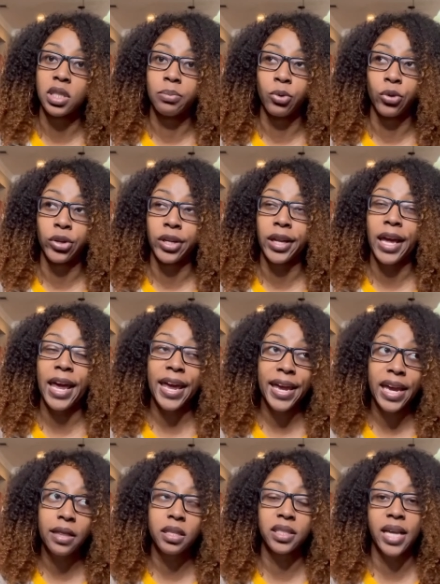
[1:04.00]
morning and
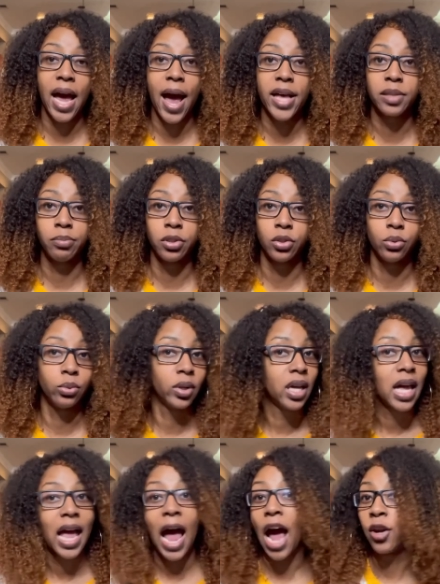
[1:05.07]
the sky's blue.
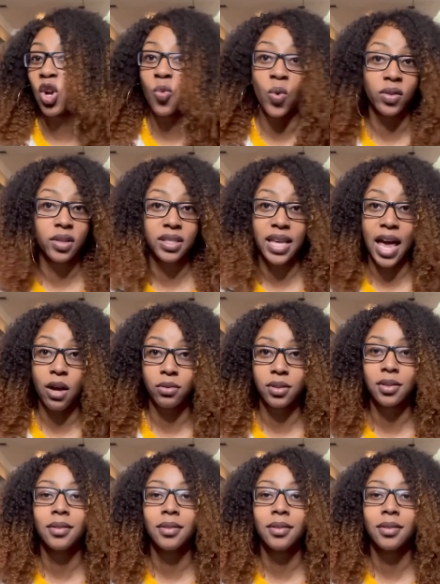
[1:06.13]
I don't want this house